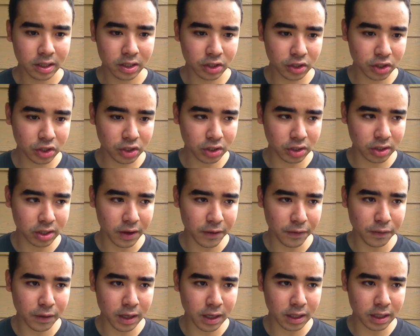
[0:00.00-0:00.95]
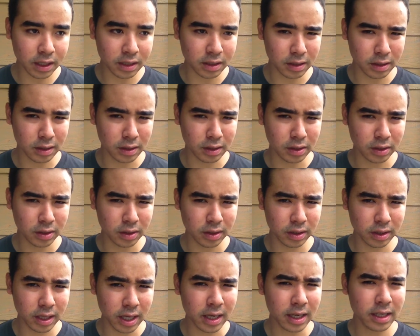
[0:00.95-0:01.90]
should definitely
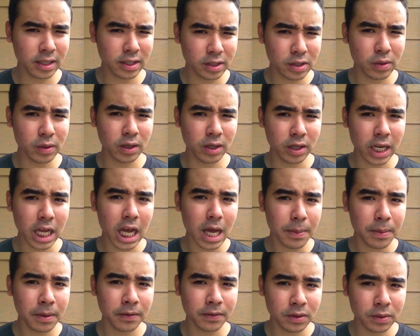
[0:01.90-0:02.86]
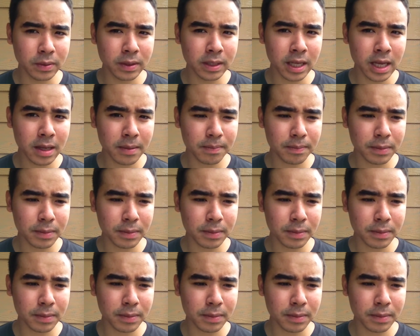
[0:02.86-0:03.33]
get into a good habit of doing that,